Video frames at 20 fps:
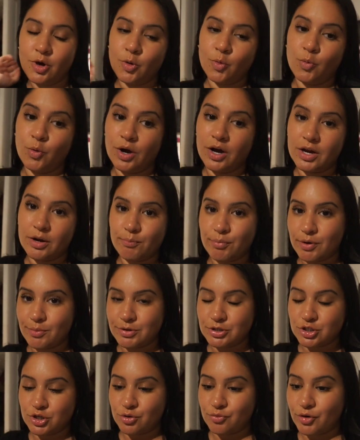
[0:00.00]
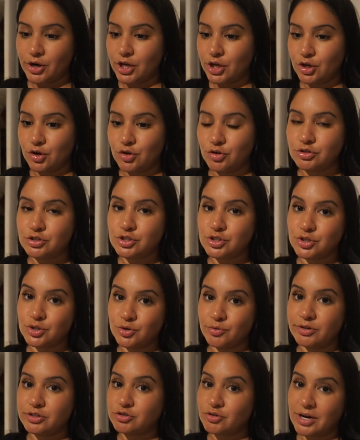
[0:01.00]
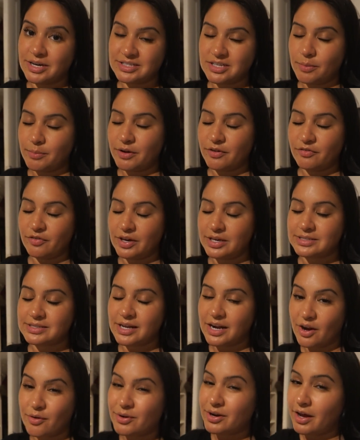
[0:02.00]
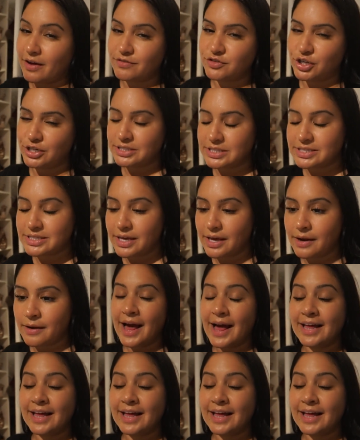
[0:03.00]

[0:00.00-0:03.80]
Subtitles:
one, premature wrinkles, two, it dries out my face and I already have dry skin,